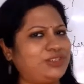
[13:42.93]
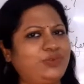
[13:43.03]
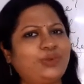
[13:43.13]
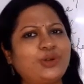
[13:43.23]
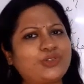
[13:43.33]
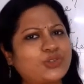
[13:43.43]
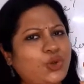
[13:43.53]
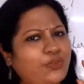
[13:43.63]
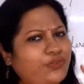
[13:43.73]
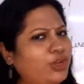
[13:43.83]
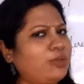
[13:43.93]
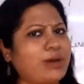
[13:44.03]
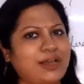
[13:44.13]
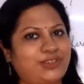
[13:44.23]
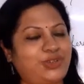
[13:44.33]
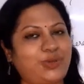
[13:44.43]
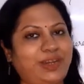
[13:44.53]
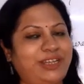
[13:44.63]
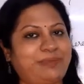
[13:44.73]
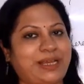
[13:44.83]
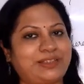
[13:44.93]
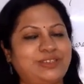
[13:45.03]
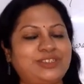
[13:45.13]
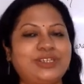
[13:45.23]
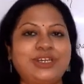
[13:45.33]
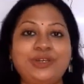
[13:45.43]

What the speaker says: if you want to score full marks in your reading passage,